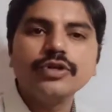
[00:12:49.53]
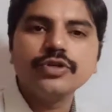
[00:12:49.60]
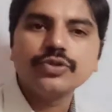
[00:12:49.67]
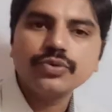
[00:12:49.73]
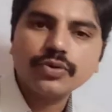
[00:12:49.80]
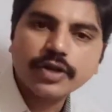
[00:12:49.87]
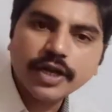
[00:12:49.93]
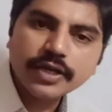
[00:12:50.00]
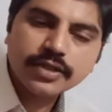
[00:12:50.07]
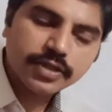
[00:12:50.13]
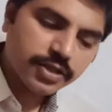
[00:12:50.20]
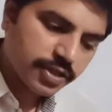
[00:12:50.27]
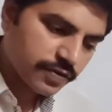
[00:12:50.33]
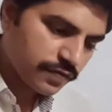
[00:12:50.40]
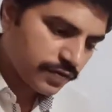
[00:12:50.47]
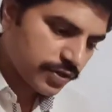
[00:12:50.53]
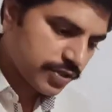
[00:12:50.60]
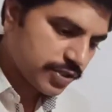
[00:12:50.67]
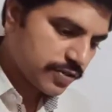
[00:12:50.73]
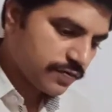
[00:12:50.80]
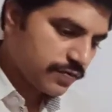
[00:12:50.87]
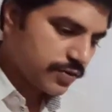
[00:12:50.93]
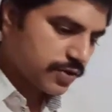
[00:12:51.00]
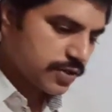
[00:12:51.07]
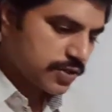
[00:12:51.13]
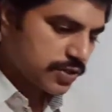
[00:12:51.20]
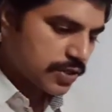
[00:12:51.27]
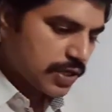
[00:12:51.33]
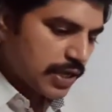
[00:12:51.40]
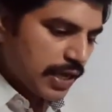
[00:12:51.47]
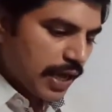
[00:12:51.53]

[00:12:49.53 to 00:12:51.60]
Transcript: to write the definition first.